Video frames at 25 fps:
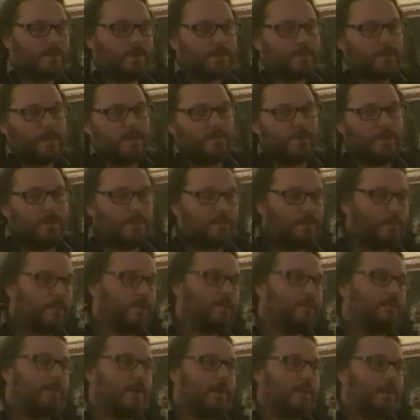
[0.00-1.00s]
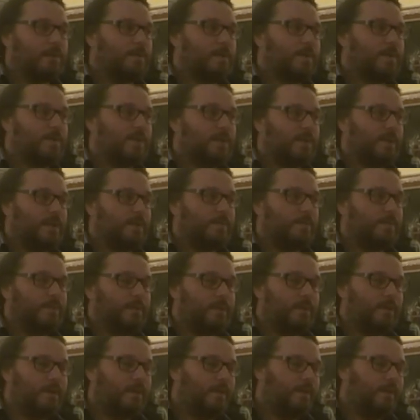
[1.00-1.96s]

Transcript: So as people are moving around the museum,